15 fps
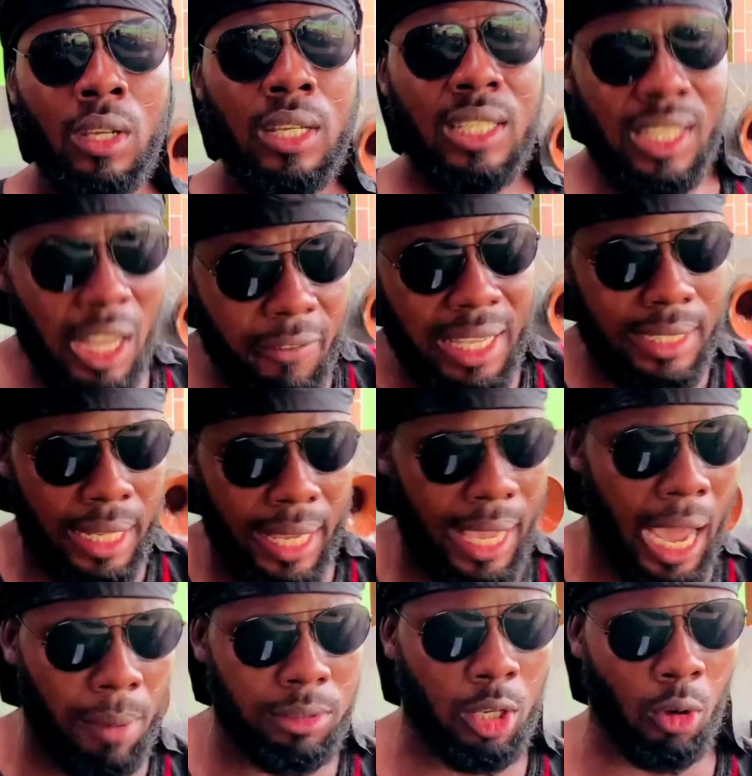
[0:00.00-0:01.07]
17
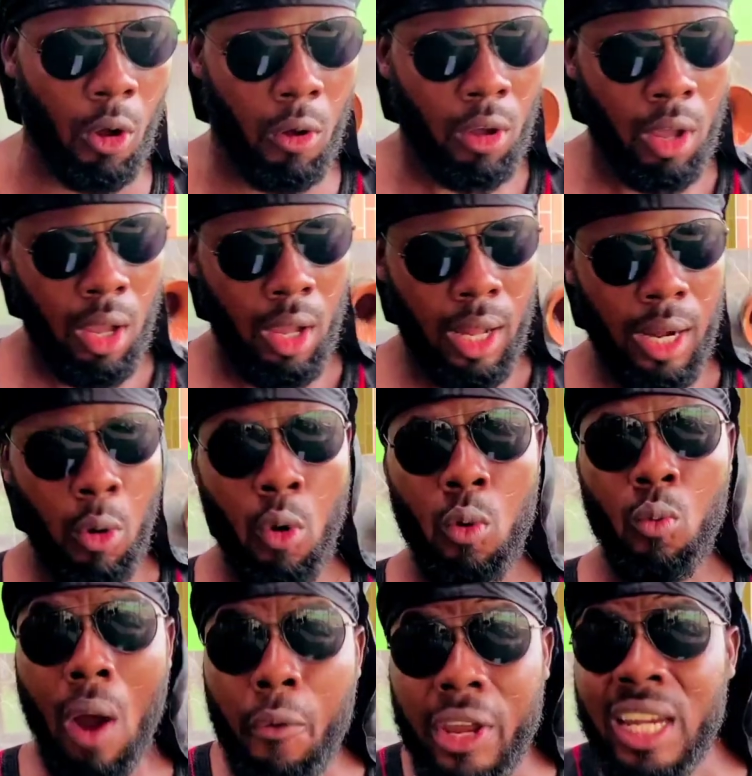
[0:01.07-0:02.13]
games, you know.
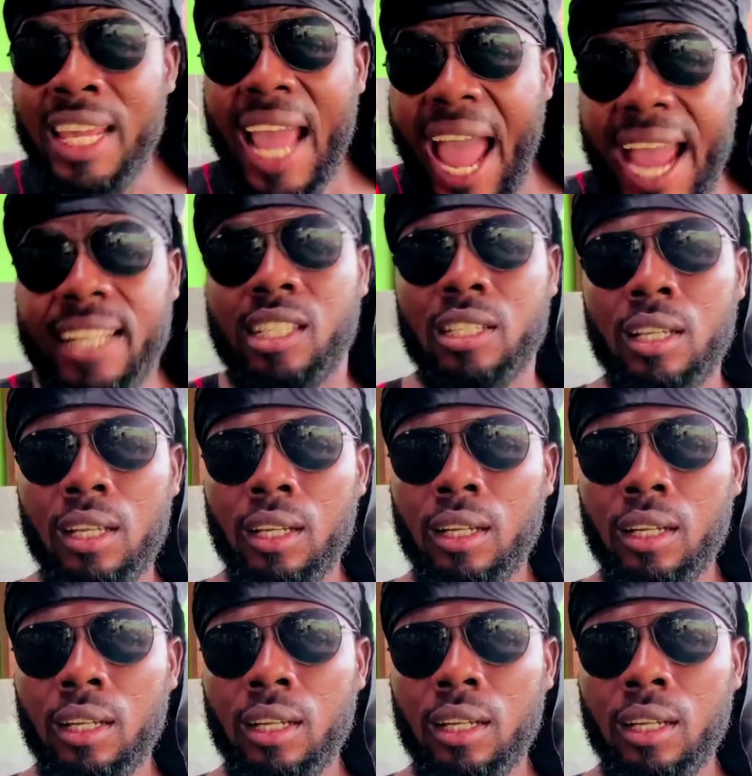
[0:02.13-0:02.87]
We're winning 8.